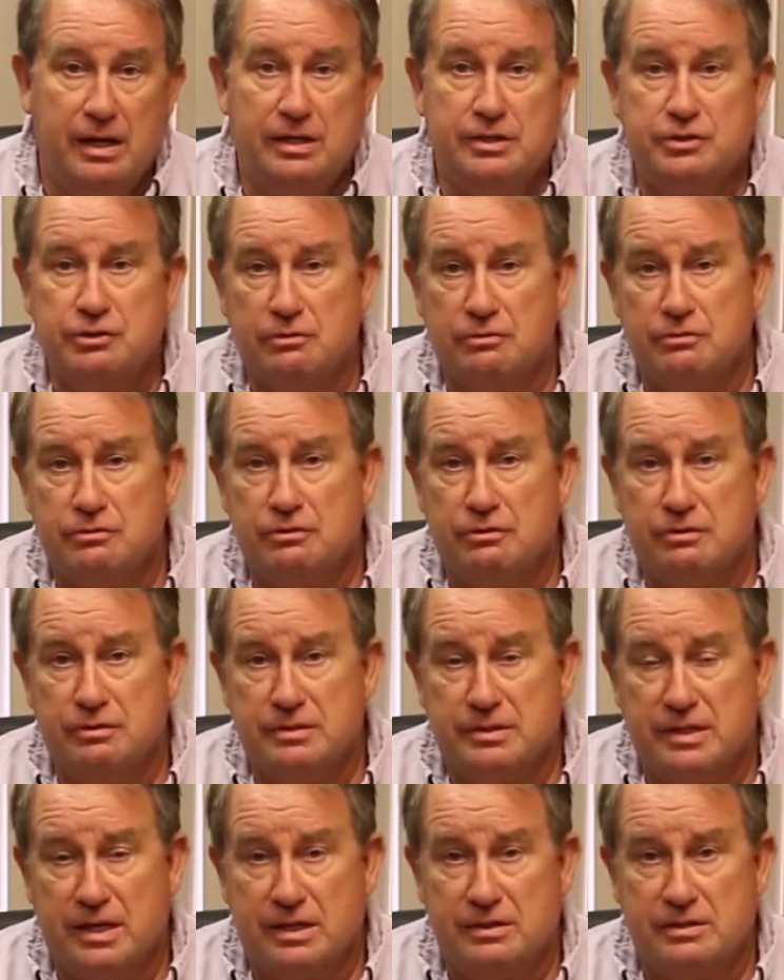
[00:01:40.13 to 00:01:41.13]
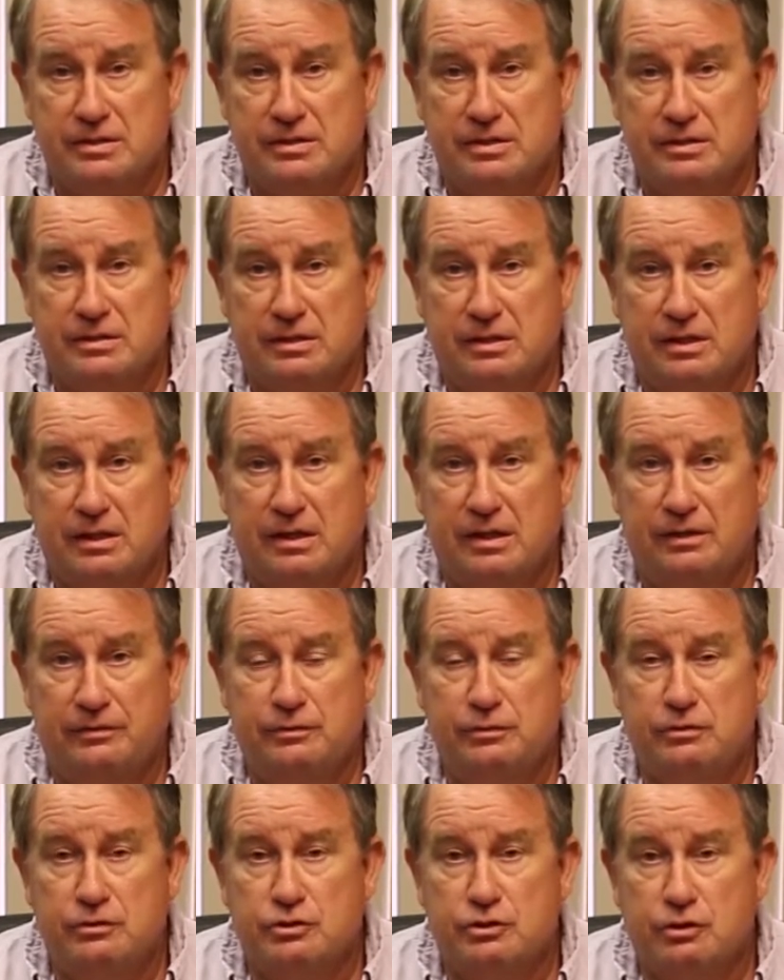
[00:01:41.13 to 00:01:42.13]
In certain circumstances,
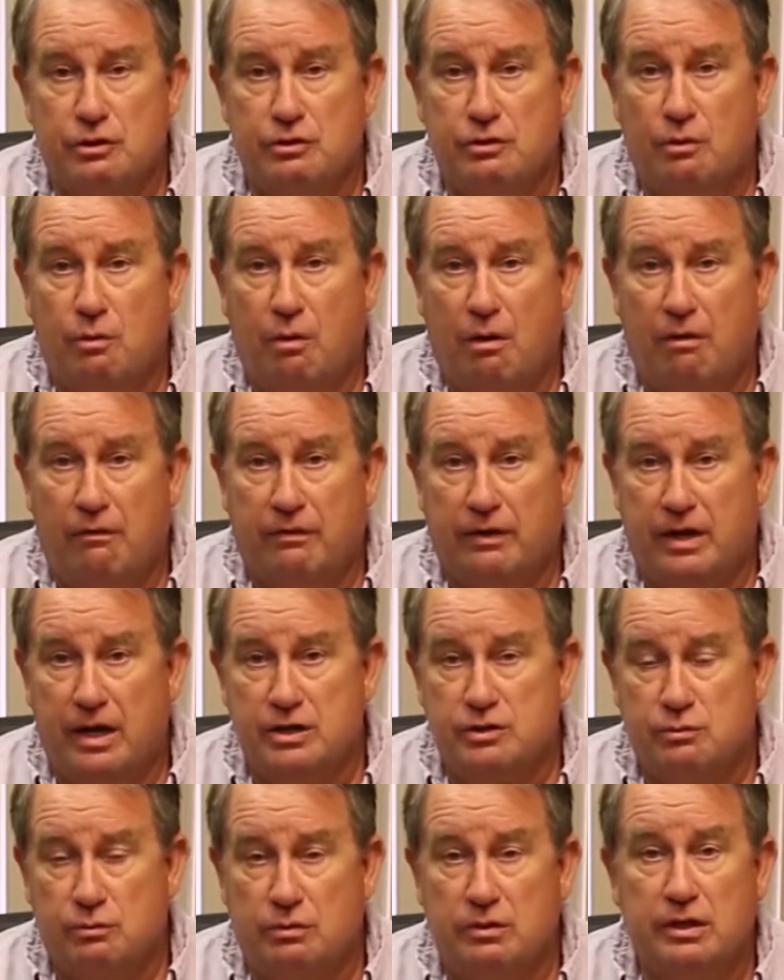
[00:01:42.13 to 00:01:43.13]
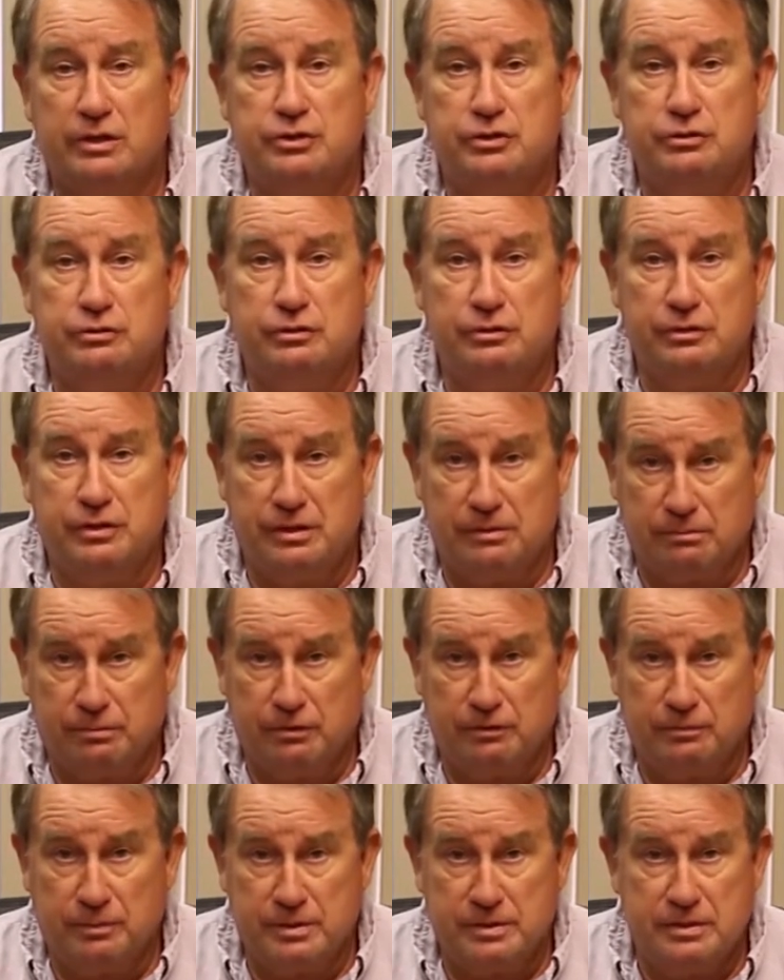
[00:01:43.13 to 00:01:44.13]
if you can show your qualification, we'll let you do the
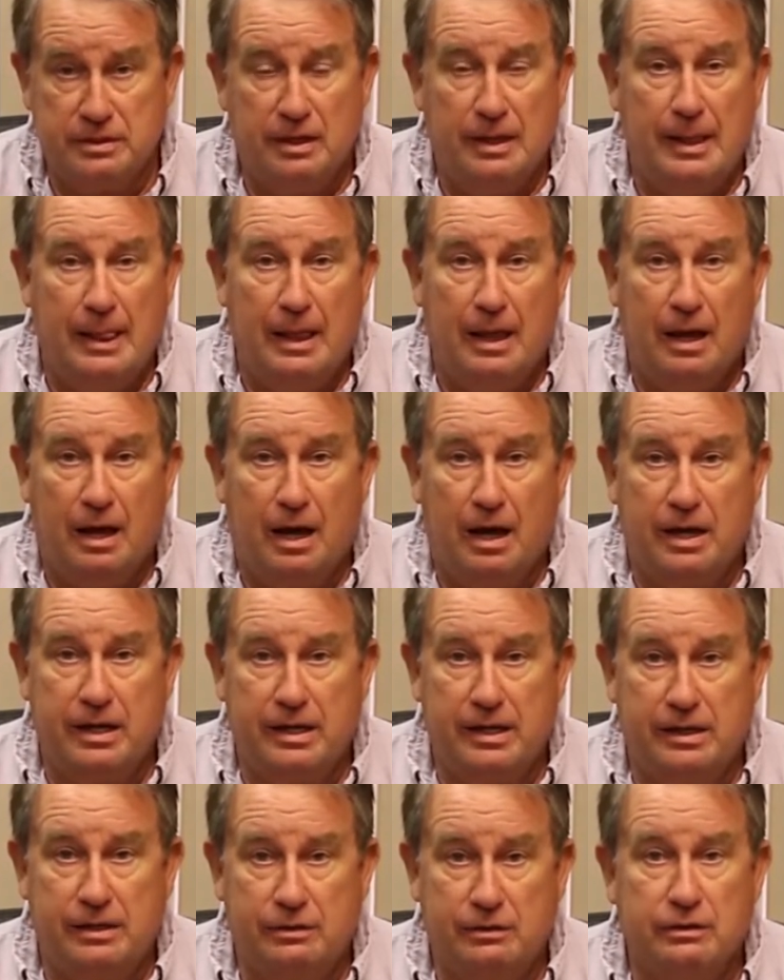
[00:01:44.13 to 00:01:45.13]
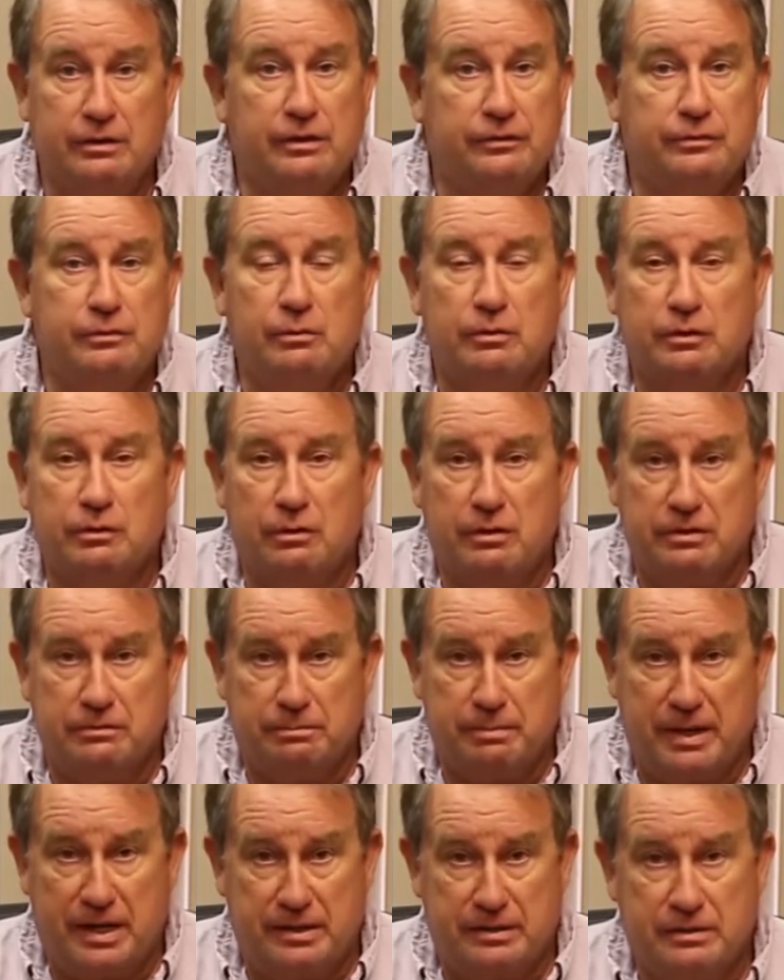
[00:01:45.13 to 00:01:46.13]
improvements, i.e. if you want to go ahead
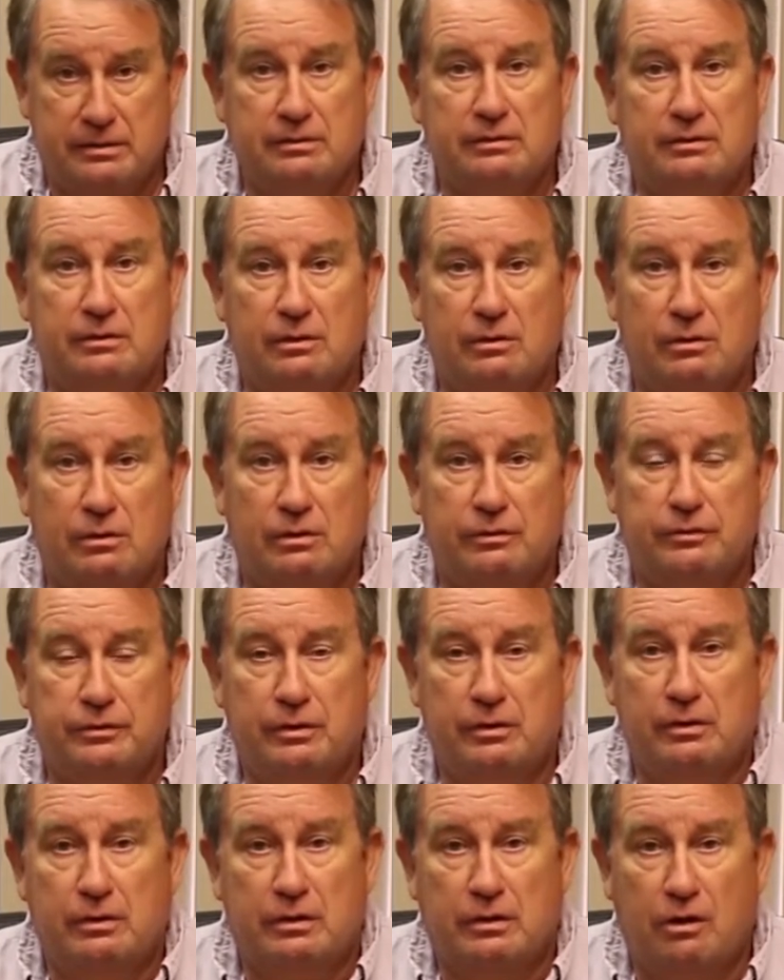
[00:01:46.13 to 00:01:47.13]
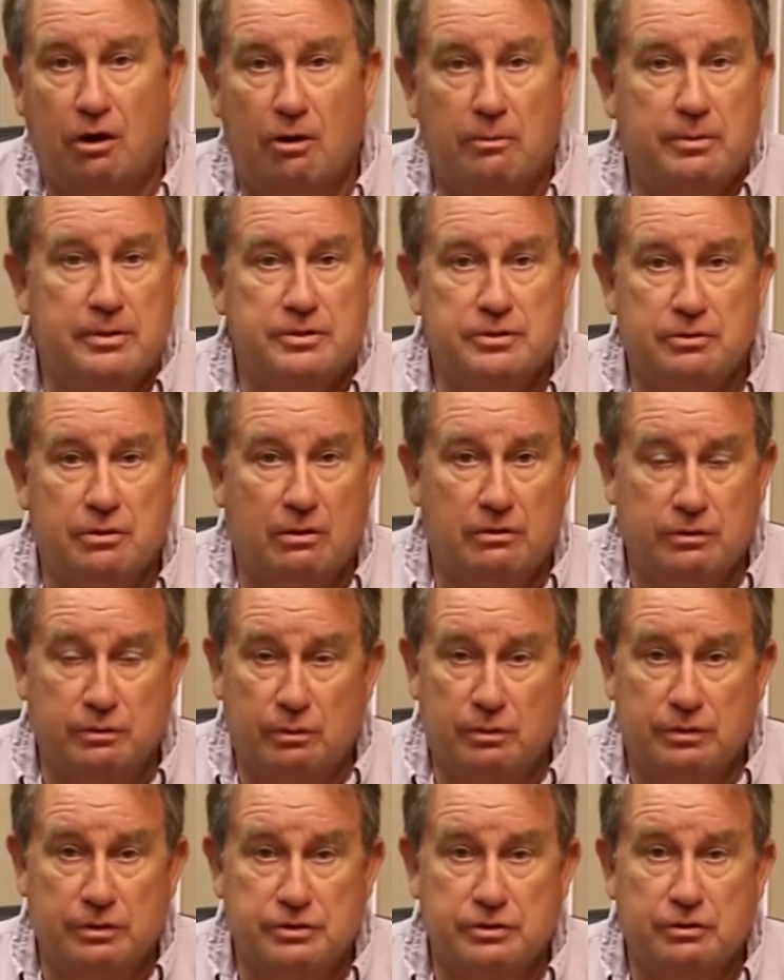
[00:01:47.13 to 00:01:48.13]
and paint it, or if you're a carpet installer and
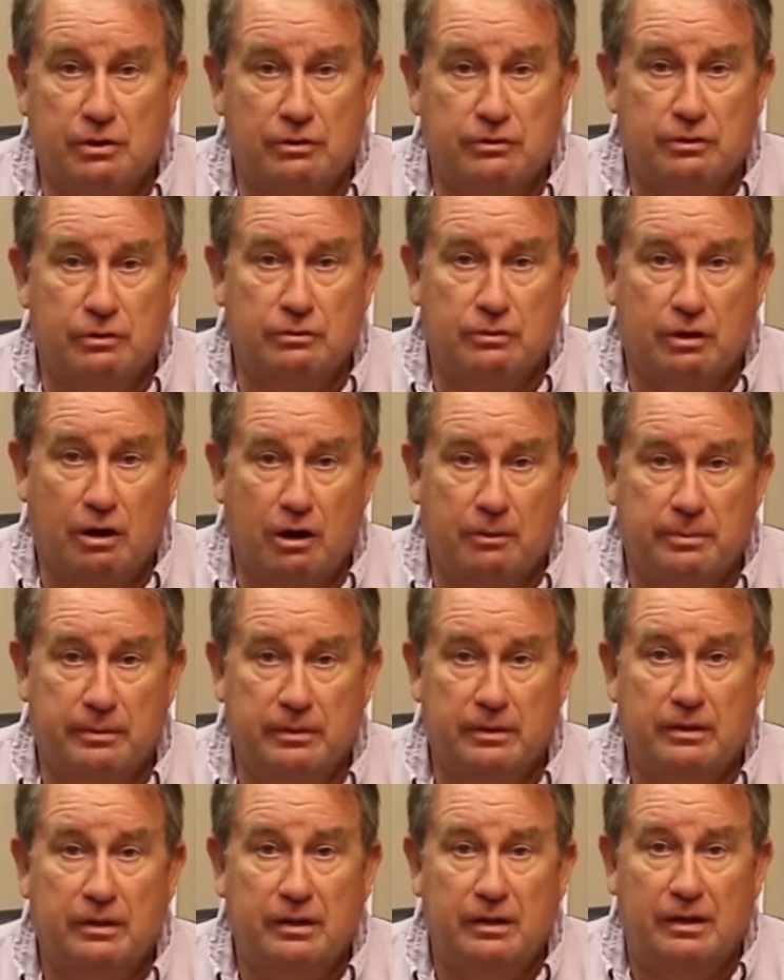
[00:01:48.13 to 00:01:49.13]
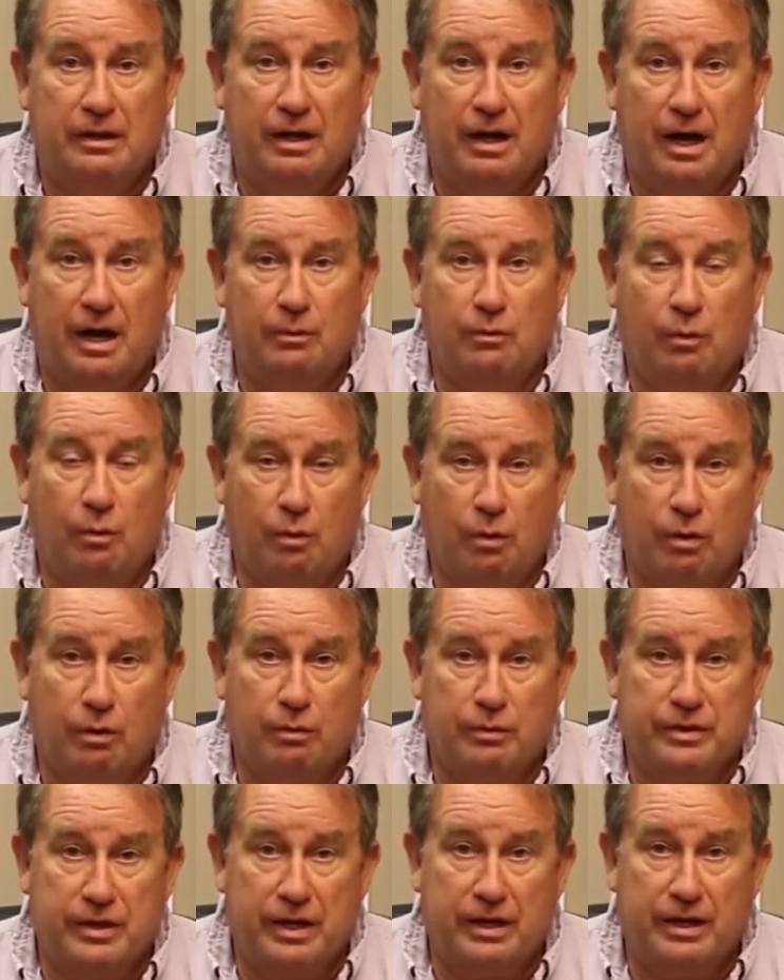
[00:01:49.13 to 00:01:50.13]
you want to install your own carpet, I will
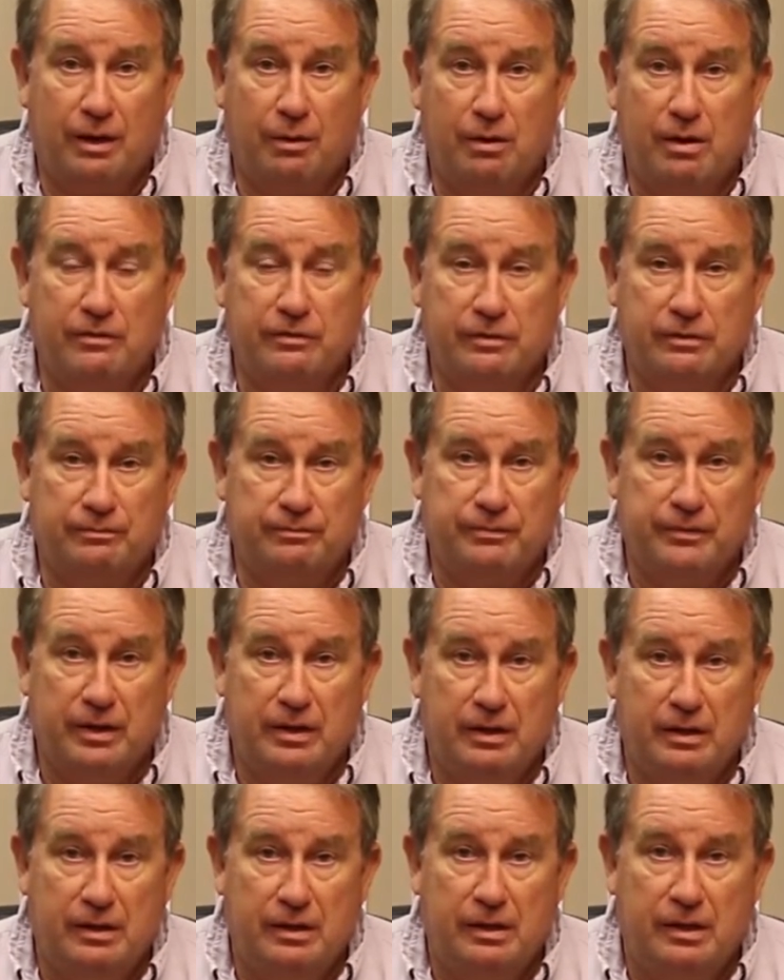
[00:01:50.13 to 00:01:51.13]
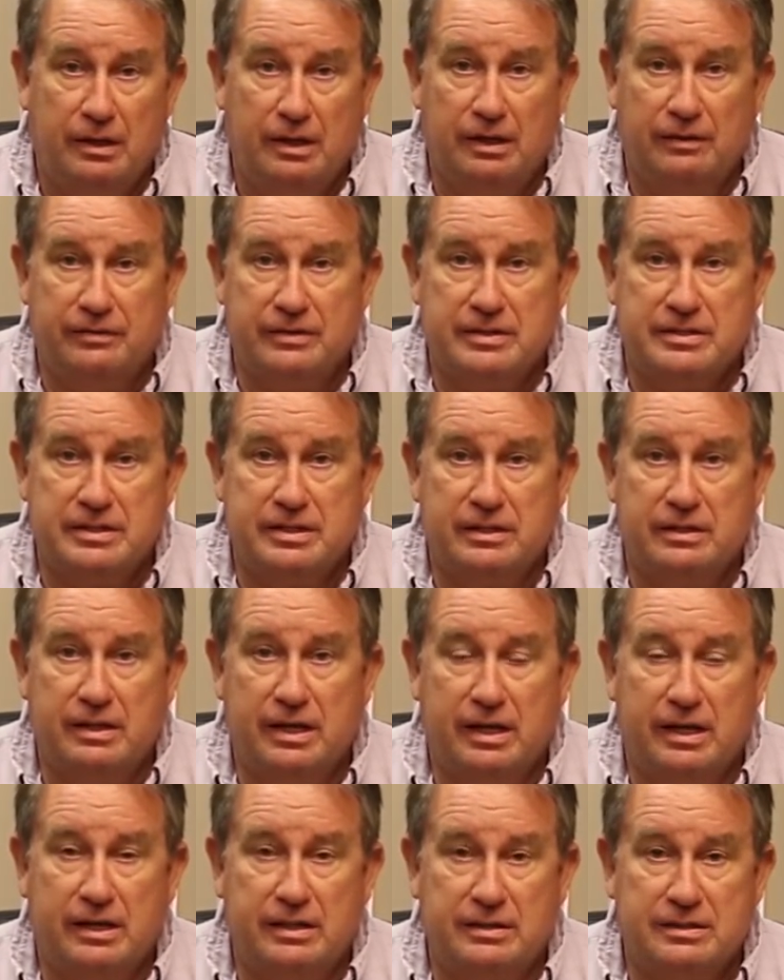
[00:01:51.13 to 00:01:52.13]
work with that. However, if it's in
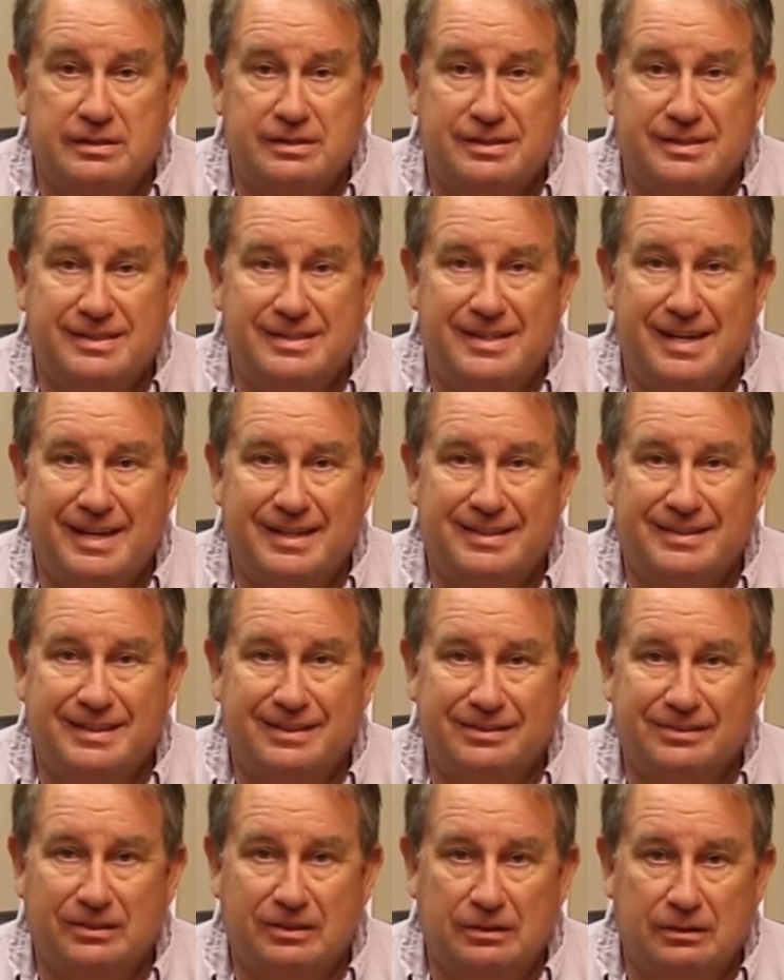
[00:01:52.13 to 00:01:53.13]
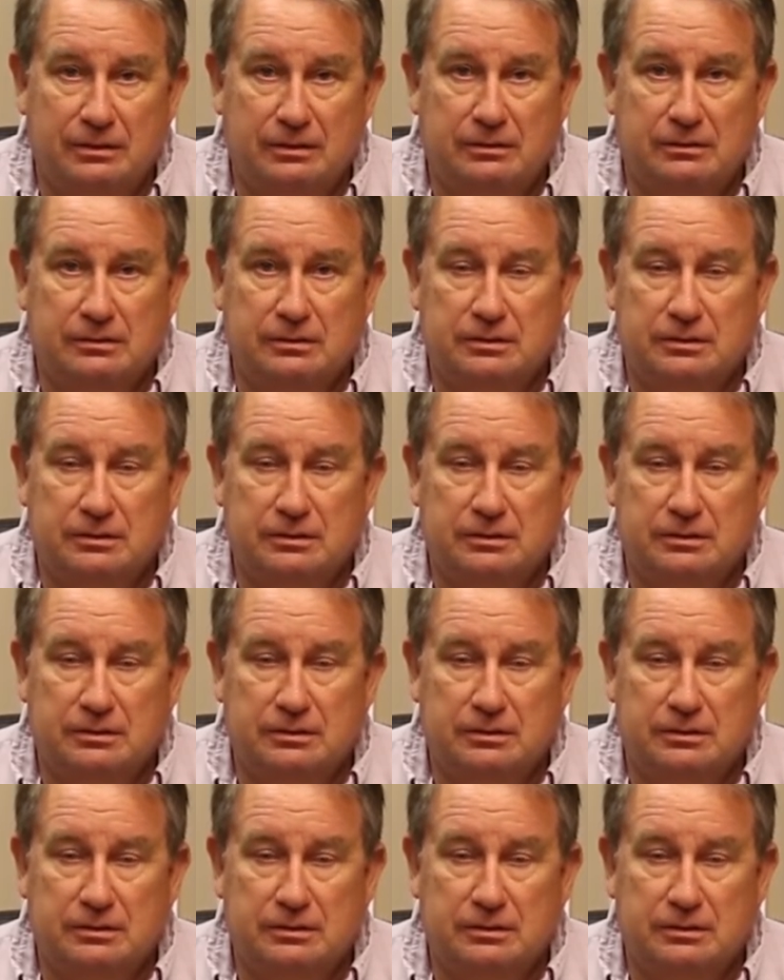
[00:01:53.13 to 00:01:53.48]
a technical